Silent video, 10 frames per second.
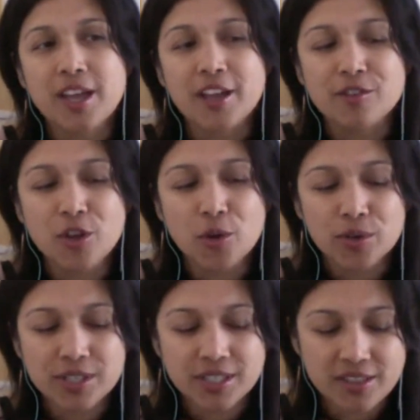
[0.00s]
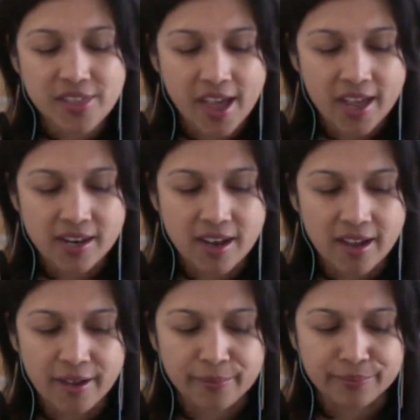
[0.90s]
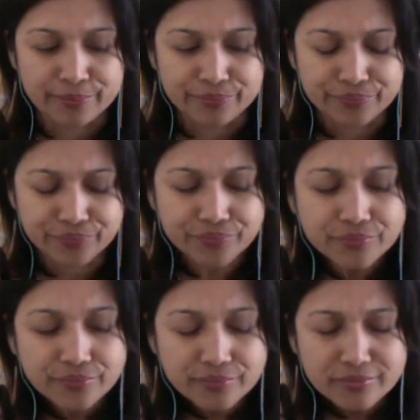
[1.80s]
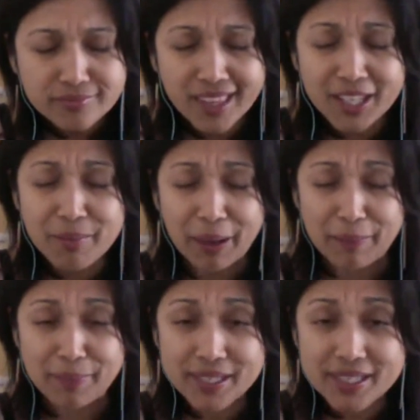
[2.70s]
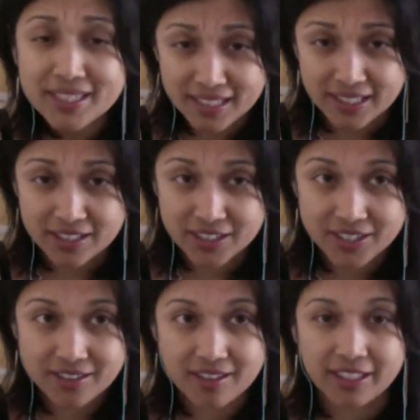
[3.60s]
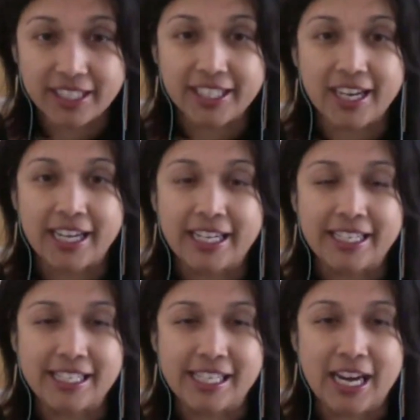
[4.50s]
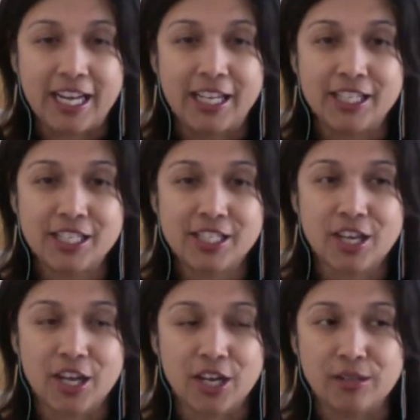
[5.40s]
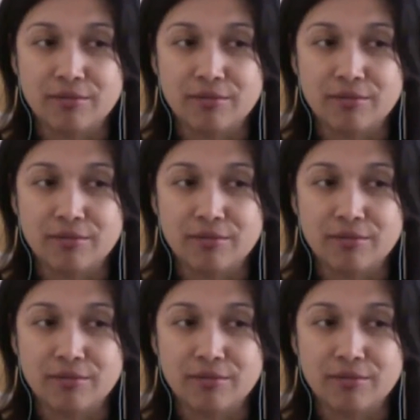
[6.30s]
I noticed that in my business, like, I got a